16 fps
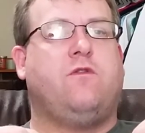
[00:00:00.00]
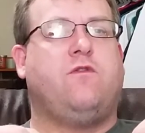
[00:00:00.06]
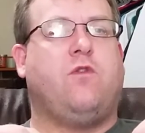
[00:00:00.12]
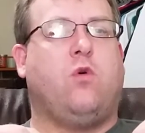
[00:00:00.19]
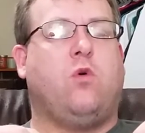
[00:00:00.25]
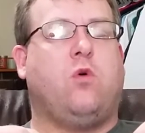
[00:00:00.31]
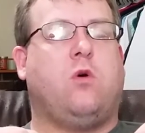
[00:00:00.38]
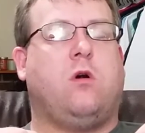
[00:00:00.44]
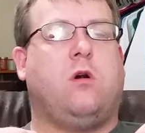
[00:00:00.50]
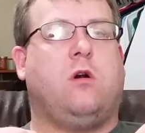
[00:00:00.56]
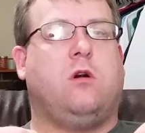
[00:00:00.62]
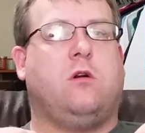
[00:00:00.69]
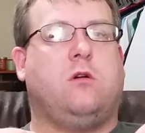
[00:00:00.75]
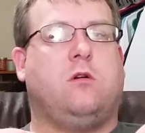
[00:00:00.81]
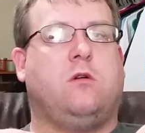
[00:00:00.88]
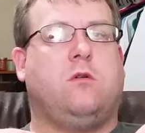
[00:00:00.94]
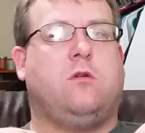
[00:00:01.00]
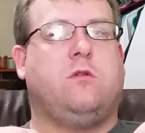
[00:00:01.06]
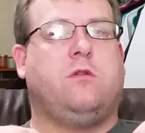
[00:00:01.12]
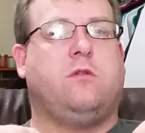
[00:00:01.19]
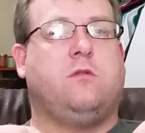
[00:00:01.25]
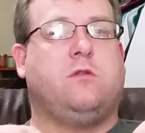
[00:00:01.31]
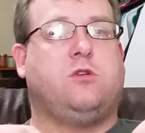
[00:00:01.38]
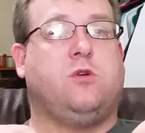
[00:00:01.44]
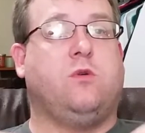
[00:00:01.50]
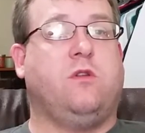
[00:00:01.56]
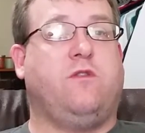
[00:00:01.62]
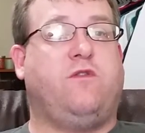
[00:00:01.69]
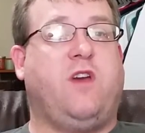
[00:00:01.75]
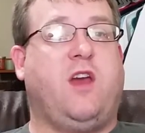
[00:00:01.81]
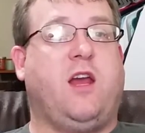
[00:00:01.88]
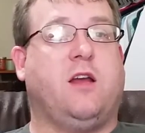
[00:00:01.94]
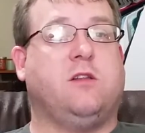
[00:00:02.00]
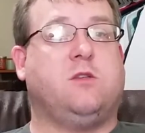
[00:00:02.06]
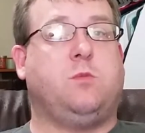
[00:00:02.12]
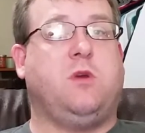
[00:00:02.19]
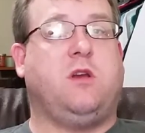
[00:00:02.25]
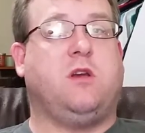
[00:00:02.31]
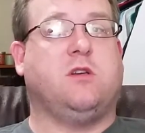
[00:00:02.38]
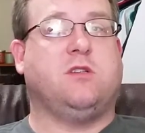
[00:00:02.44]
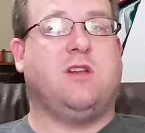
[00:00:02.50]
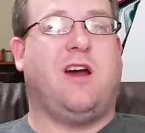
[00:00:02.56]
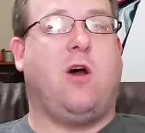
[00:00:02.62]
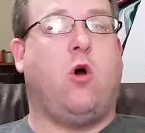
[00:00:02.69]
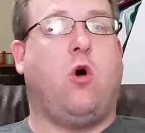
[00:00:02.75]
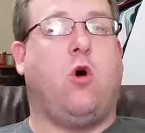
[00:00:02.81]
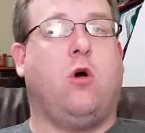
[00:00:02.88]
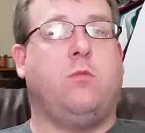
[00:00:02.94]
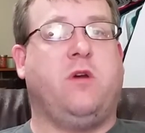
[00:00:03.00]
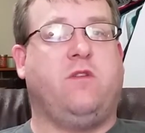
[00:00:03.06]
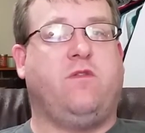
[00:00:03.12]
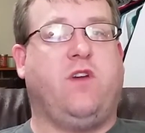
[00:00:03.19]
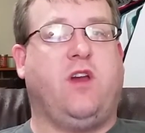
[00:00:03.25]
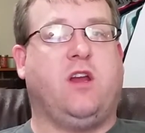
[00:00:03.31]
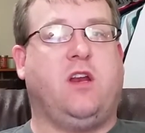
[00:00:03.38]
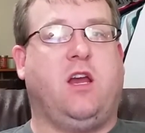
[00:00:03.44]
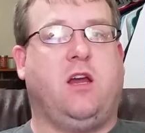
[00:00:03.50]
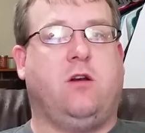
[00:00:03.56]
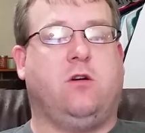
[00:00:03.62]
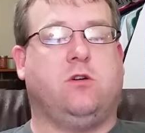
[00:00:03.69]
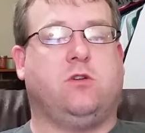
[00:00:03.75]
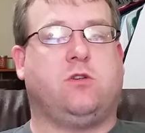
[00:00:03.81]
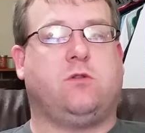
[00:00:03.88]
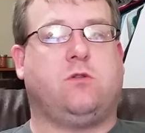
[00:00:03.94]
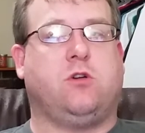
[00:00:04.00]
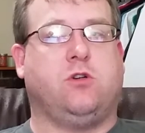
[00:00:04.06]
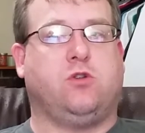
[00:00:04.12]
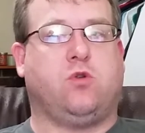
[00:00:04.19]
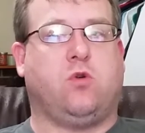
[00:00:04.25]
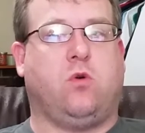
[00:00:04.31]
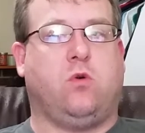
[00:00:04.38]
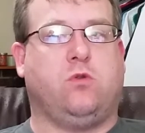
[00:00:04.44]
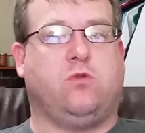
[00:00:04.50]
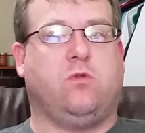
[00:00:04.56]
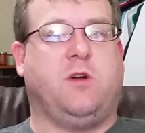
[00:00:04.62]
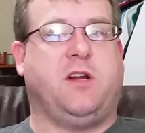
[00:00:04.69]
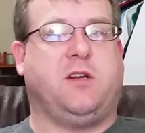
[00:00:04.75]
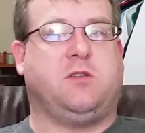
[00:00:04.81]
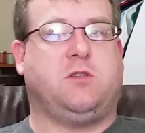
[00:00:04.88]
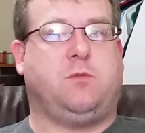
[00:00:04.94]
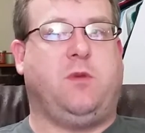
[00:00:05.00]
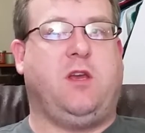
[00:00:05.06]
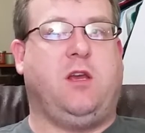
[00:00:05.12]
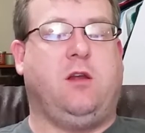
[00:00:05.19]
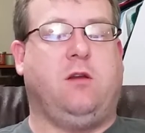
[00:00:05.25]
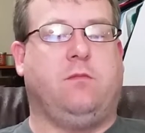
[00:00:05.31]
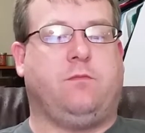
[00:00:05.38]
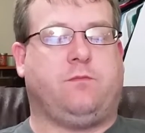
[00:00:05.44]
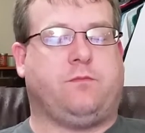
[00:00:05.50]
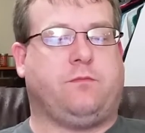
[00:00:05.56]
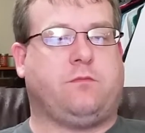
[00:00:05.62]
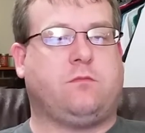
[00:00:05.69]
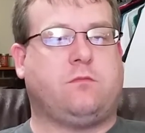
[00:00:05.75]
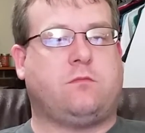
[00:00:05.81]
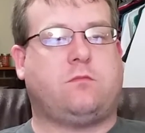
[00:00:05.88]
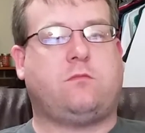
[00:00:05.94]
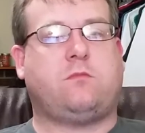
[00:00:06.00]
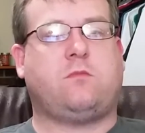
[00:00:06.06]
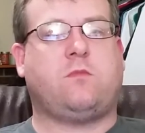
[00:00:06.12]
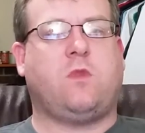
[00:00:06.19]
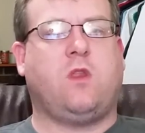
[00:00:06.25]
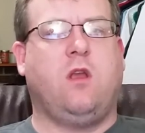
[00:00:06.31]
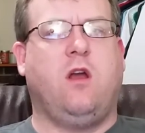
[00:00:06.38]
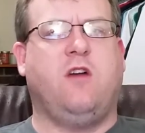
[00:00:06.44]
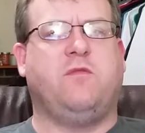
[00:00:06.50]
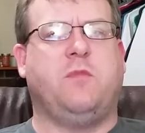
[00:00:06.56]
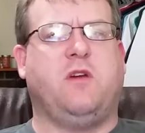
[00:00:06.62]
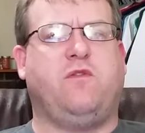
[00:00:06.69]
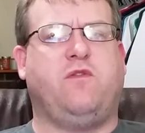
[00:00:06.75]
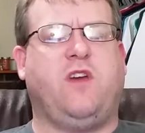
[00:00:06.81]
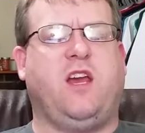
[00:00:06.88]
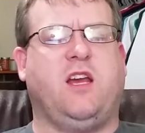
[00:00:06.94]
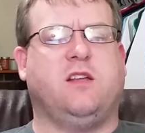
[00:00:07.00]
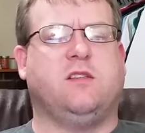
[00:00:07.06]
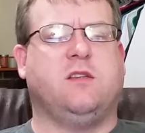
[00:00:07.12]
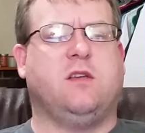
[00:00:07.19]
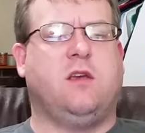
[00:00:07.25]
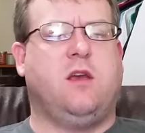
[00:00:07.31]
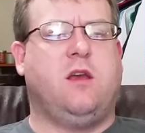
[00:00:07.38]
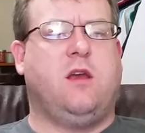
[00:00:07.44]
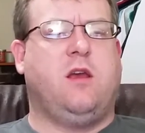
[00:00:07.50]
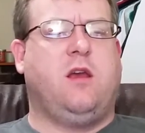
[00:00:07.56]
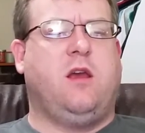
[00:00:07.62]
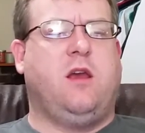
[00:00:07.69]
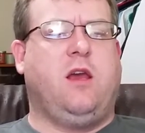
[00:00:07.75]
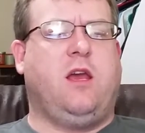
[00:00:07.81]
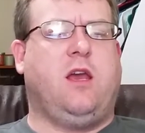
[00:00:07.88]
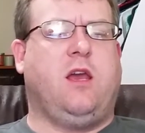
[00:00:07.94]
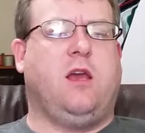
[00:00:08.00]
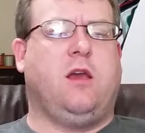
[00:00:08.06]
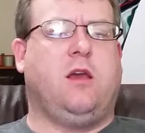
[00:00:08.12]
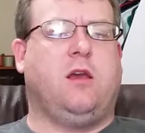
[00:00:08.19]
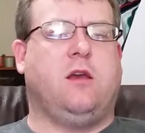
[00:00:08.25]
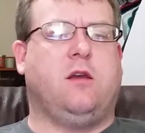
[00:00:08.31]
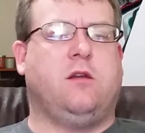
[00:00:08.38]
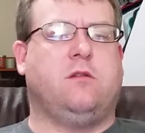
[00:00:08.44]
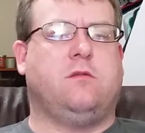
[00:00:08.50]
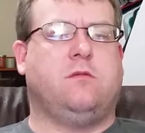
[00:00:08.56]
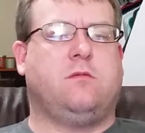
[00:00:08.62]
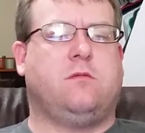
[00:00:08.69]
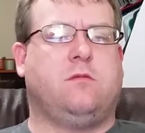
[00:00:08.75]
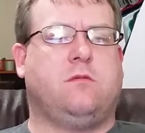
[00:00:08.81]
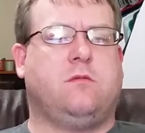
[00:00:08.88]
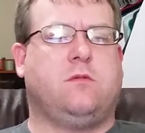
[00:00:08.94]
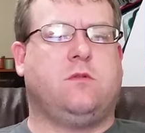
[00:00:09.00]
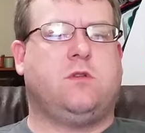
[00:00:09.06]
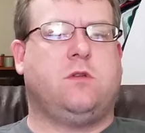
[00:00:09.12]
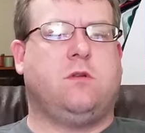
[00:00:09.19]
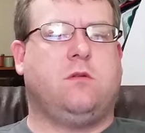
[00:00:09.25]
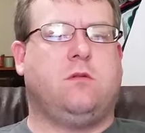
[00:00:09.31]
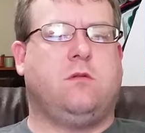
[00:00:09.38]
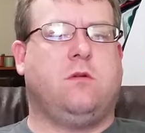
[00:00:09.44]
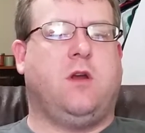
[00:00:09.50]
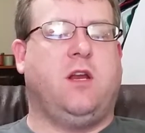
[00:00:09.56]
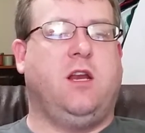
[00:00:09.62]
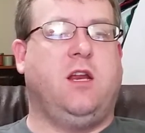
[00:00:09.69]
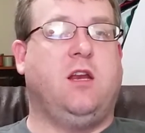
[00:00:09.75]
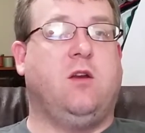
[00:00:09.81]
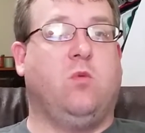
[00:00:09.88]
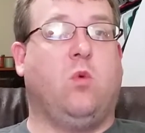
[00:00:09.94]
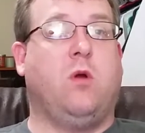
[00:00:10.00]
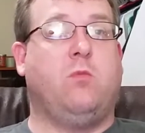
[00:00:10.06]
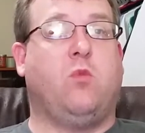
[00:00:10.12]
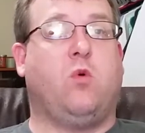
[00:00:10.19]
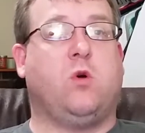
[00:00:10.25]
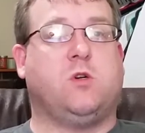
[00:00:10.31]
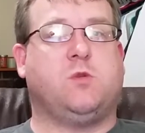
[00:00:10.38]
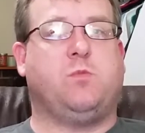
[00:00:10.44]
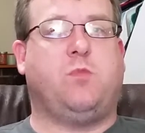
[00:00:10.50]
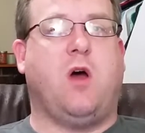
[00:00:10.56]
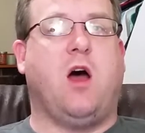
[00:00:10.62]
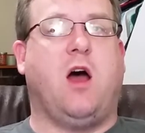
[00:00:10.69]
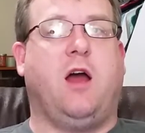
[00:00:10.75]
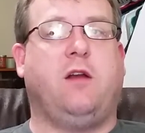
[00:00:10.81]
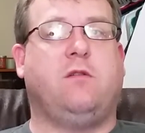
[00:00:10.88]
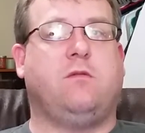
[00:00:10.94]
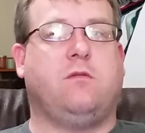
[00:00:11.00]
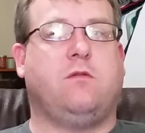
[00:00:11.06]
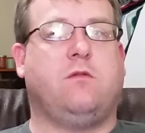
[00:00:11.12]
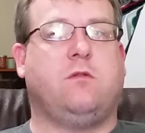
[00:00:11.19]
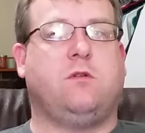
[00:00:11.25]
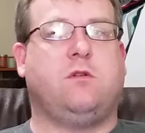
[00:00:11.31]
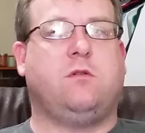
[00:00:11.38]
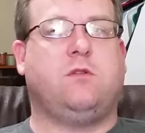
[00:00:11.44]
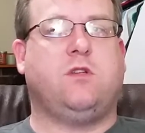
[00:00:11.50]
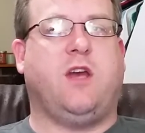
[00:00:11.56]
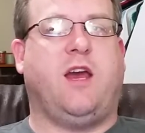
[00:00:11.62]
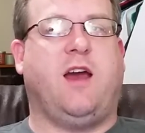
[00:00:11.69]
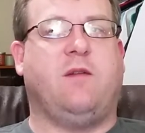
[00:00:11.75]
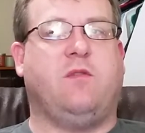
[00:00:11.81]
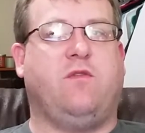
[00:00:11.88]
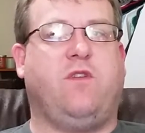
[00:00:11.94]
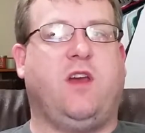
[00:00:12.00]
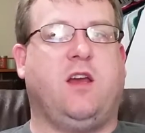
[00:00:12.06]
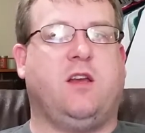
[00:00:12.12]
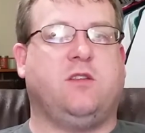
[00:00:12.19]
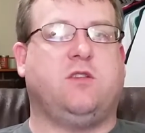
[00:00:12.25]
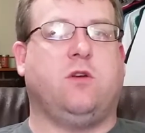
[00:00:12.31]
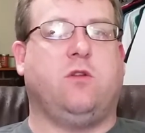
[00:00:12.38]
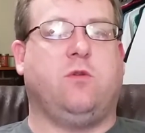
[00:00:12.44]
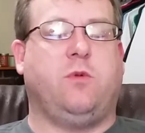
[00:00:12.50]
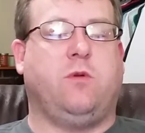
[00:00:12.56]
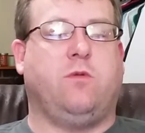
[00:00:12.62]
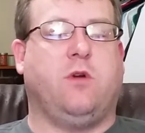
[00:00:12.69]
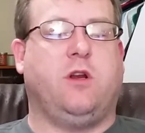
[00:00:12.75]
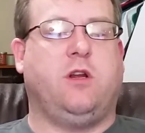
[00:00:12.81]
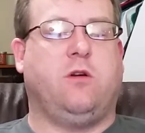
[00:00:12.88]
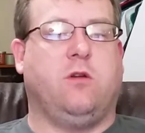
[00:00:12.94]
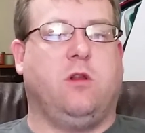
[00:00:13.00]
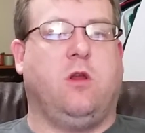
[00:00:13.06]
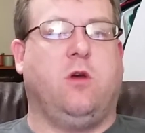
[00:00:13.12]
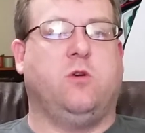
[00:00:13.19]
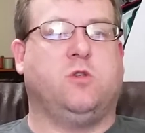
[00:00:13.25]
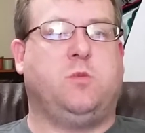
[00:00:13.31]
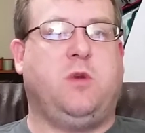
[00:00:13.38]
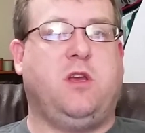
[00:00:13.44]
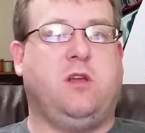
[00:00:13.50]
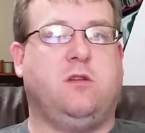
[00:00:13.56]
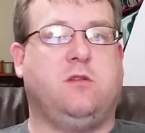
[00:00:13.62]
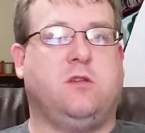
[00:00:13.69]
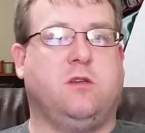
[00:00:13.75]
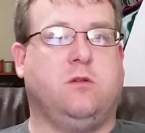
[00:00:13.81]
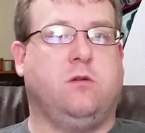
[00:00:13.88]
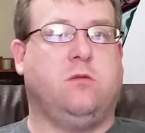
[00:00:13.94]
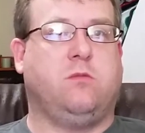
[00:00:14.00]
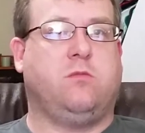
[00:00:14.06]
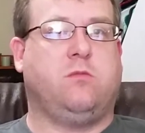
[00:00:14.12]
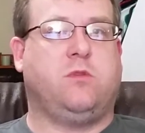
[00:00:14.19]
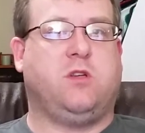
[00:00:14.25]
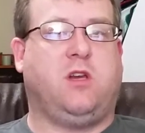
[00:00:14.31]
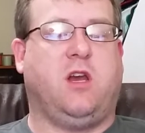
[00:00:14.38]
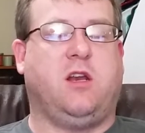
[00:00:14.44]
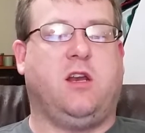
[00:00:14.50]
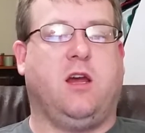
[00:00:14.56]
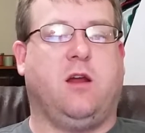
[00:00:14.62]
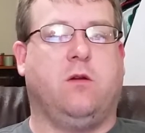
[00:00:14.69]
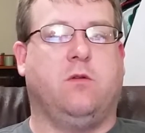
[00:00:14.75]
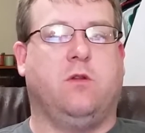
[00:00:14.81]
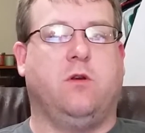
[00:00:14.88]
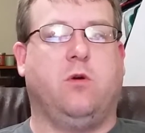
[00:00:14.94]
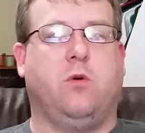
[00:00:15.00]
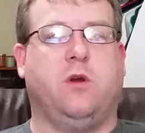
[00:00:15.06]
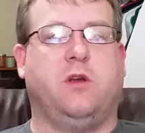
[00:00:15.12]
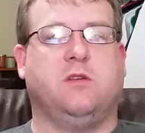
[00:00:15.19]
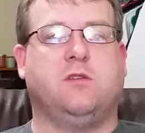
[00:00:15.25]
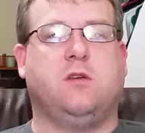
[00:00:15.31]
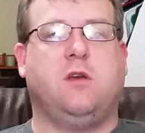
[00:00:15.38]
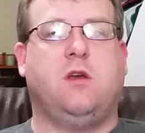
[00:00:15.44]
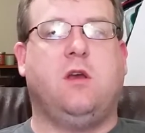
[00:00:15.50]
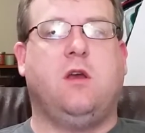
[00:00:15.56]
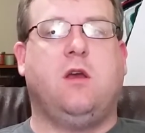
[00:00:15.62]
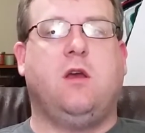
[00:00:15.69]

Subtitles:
for 2 of the fans, because not all my fan headers control direct speed of my fans, and I needed one more spot to have the fans so they'll be running on low speed to cut down on the noise.